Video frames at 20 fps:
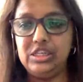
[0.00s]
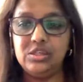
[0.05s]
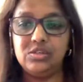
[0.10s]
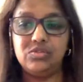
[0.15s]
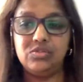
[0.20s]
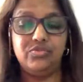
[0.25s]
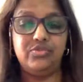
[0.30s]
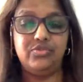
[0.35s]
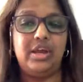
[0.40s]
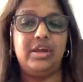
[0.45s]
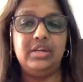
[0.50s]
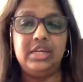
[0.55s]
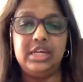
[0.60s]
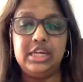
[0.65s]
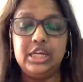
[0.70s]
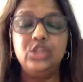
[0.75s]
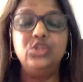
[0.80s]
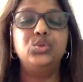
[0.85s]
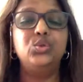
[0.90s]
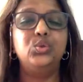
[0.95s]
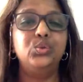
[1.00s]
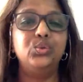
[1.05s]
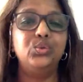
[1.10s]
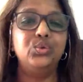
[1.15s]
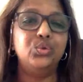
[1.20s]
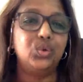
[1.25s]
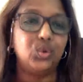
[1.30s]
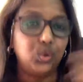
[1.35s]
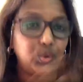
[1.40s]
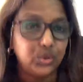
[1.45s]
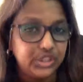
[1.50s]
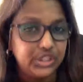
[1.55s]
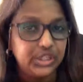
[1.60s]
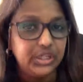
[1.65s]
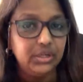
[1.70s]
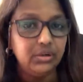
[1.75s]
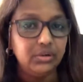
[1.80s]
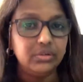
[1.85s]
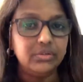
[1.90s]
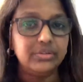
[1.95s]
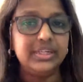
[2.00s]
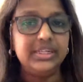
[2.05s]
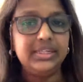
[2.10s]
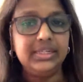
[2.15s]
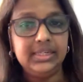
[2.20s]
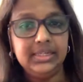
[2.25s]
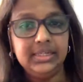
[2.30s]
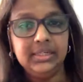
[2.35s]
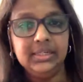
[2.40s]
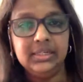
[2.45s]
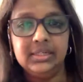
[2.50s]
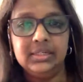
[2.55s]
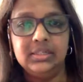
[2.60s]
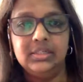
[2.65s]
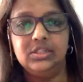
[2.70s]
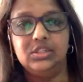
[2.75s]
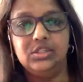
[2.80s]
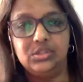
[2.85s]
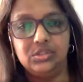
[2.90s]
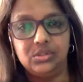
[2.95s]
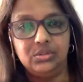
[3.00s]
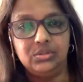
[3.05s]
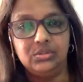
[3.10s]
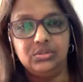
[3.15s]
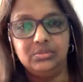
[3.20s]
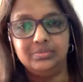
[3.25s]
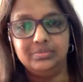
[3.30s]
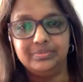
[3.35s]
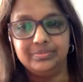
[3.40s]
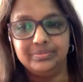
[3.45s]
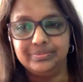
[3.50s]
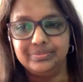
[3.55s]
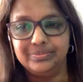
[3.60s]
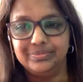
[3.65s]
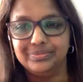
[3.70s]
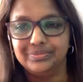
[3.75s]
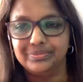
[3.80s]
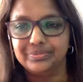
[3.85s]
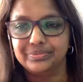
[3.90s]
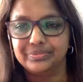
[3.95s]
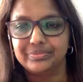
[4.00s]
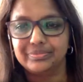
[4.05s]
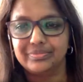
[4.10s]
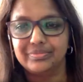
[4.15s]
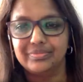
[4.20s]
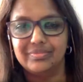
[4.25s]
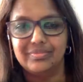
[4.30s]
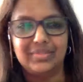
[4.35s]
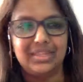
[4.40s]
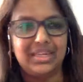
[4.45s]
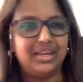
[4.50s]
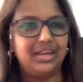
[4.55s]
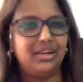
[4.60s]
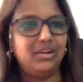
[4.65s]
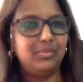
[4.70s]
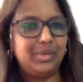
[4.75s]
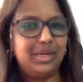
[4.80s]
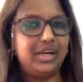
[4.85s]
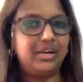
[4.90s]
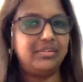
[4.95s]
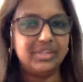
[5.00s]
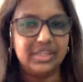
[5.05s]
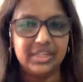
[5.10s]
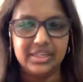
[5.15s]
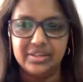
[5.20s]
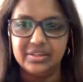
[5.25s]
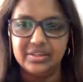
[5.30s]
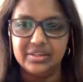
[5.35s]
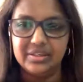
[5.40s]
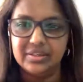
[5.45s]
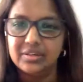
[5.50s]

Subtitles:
very into coaching already, so cannot be covered here.